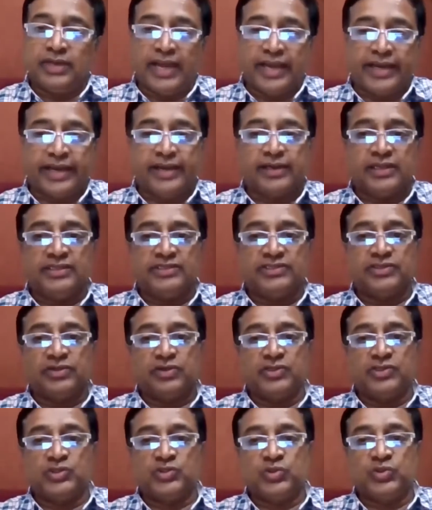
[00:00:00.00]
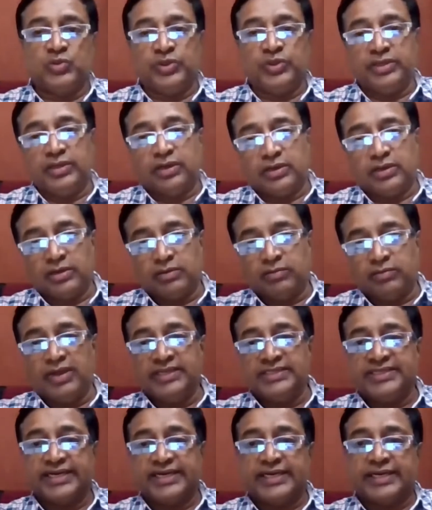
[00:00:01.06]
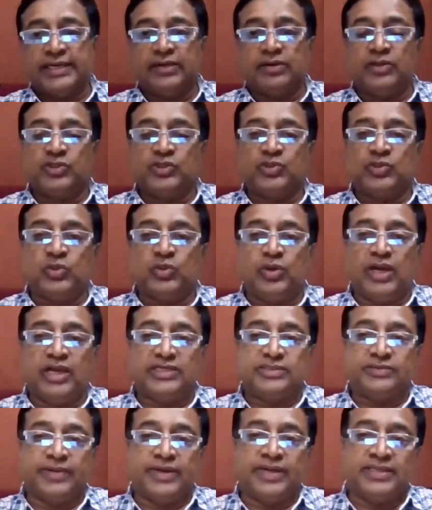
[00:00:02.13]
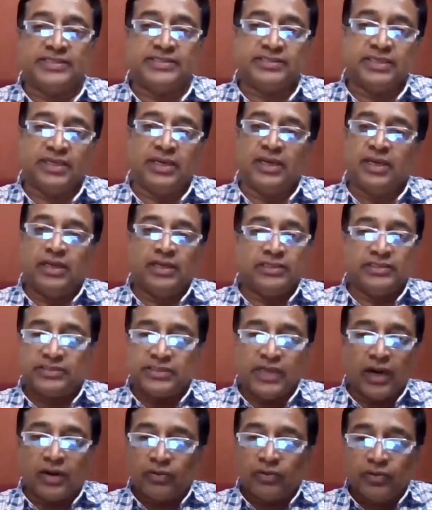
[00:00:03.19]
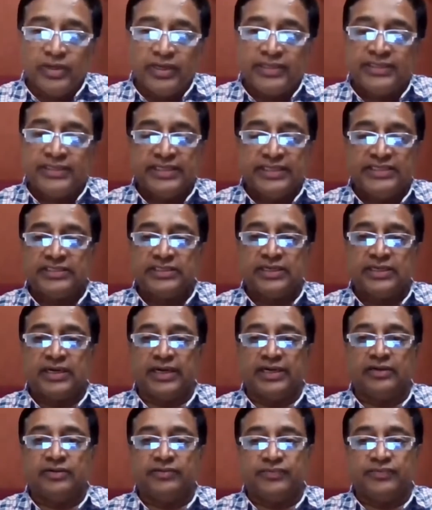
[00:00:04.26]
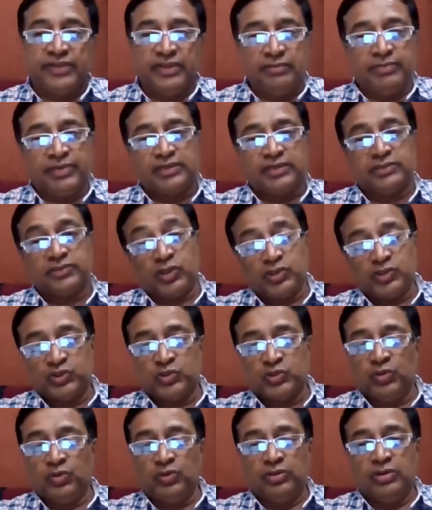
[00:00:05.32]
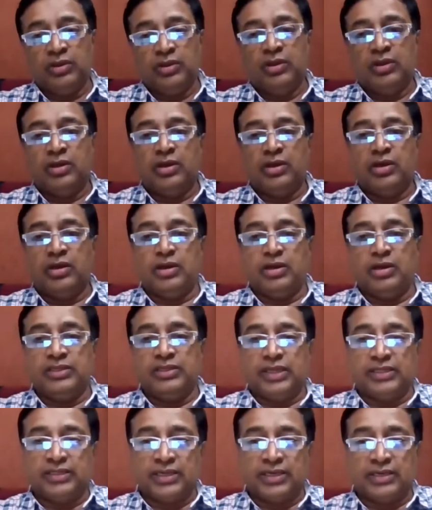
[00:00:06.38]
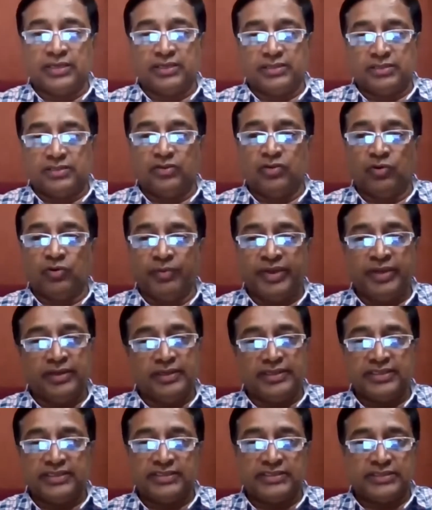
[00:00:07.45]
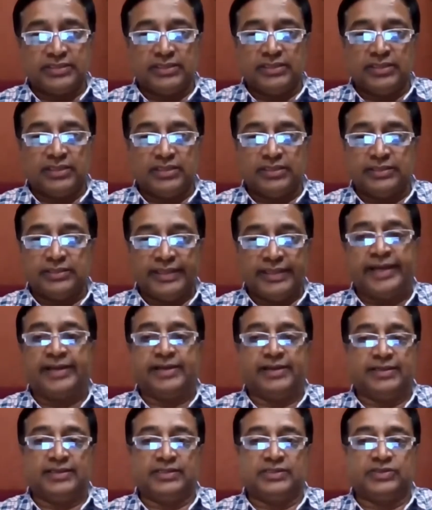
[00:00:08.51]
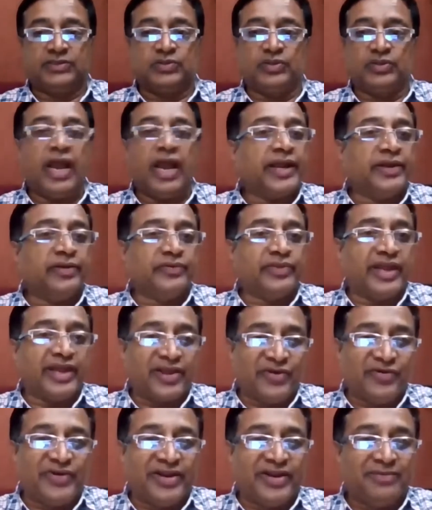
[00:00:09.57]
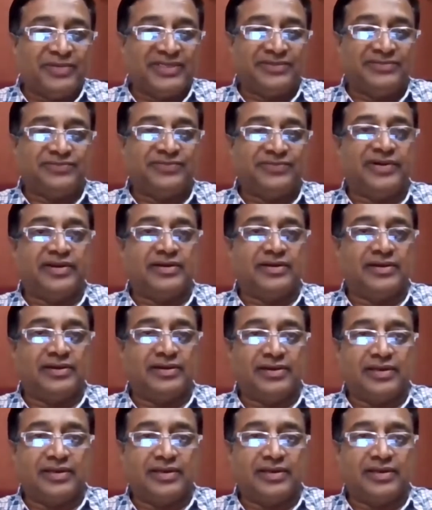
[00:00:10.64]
in agriculture also, in automobile sector also, as far as it's not only the digital kind of thing, but it's also in other domain it is there. So thank you very much for